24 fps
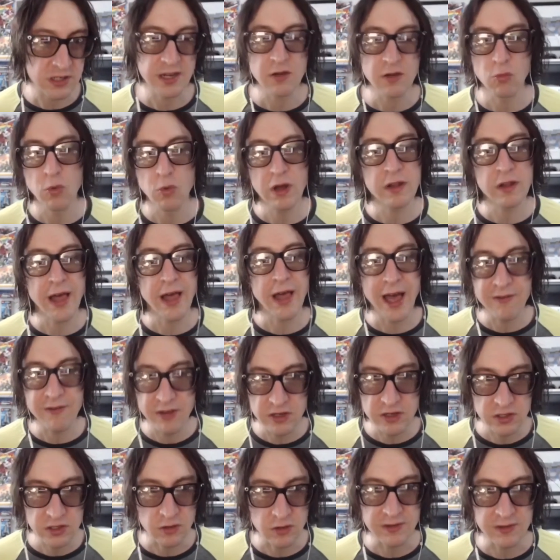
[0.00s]
It will have
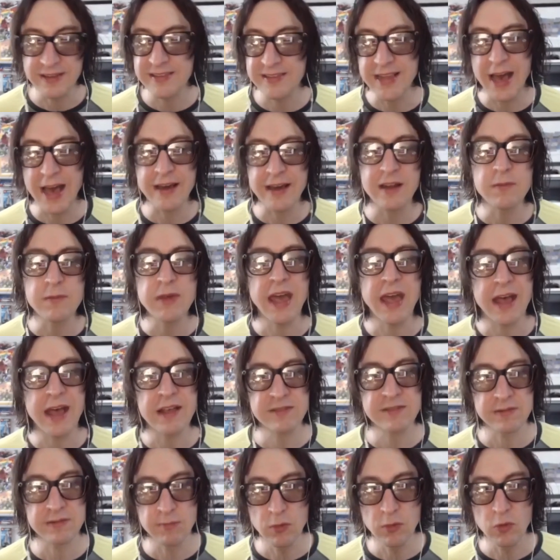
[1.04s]
issues. It's not going to be as
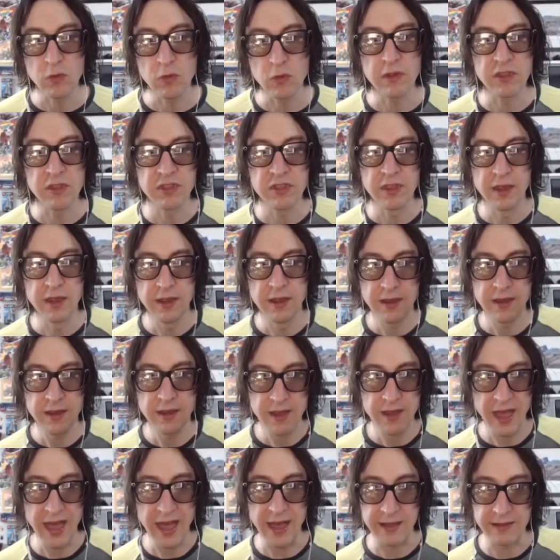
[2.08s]
smooth
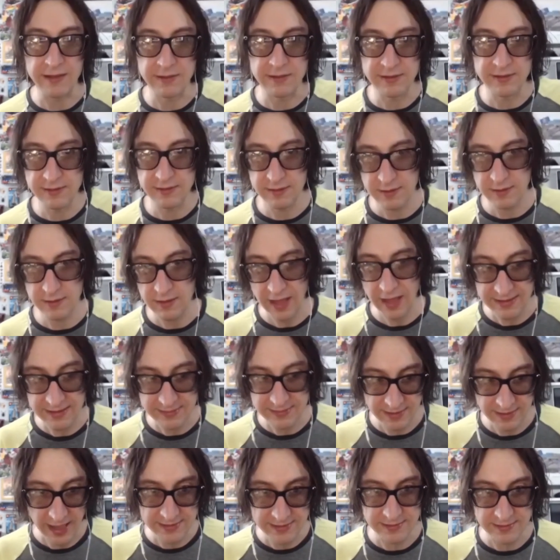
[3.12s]
as
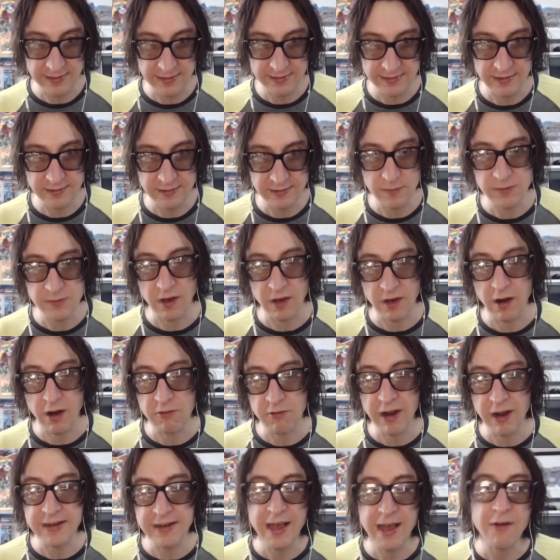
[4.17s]
the systems are
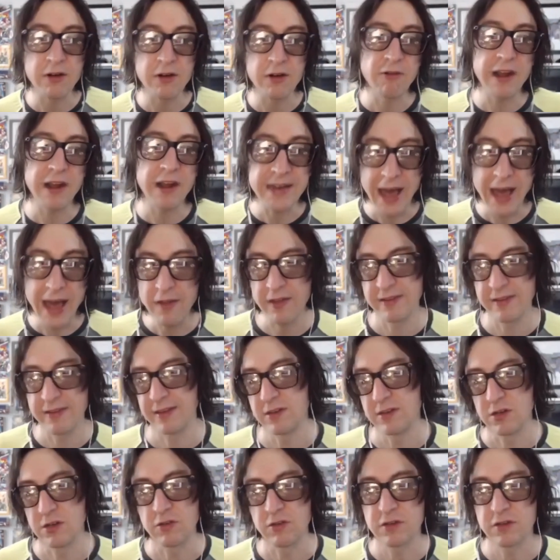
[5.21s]
right now. And right now there's
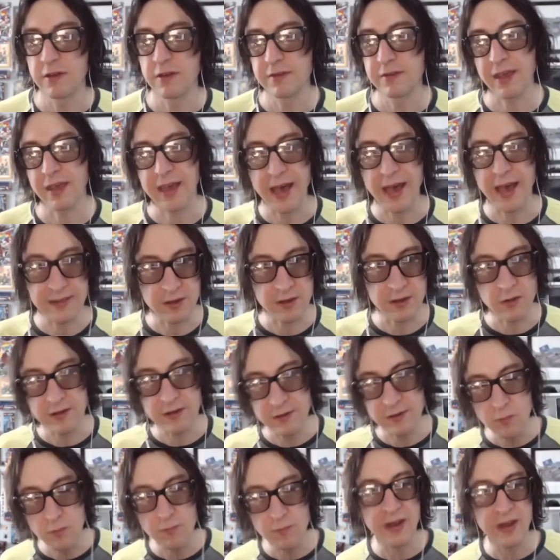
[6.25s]
issues because you got
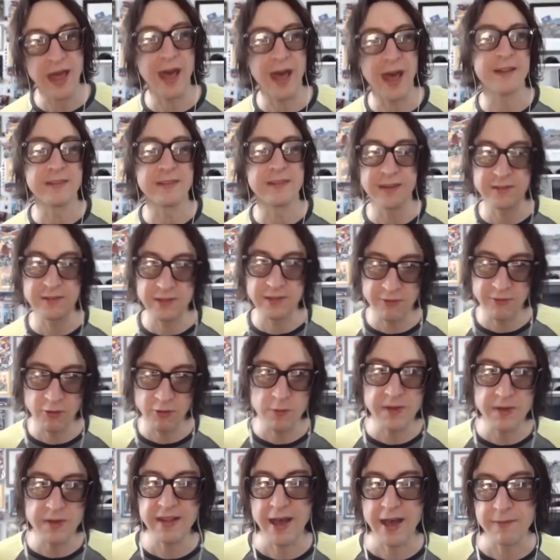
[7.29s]
32-bit app and
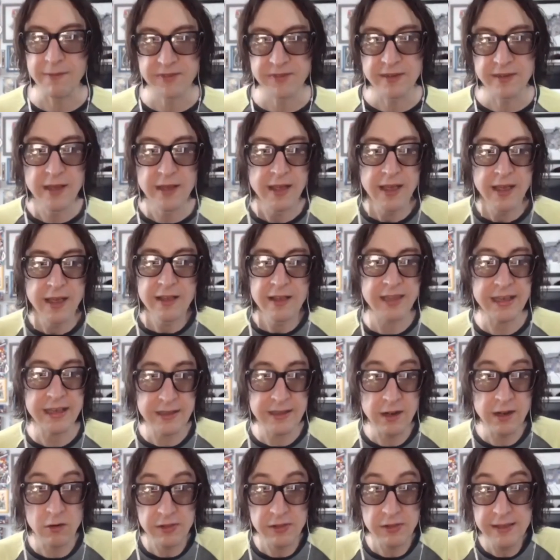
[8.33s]
64-bit apps. It's like,
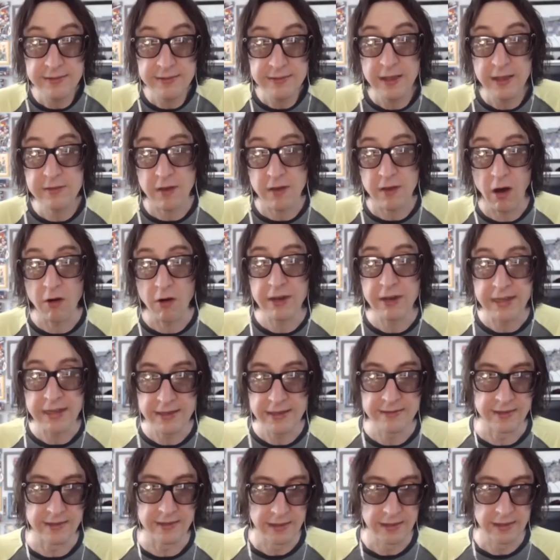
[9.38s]
these things aren't
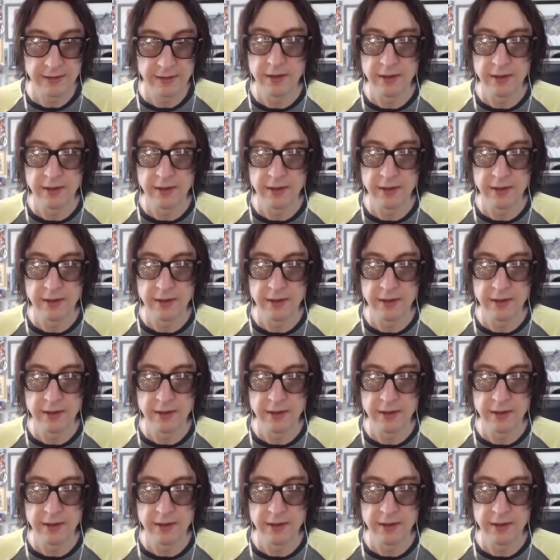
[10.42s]
easy.